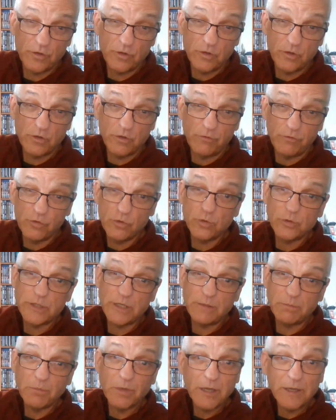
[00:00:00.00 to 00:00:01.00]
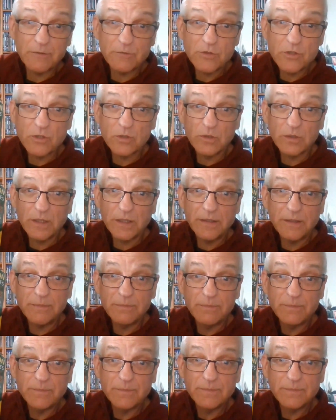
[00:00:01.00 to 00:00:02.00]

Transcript: for £14 all in.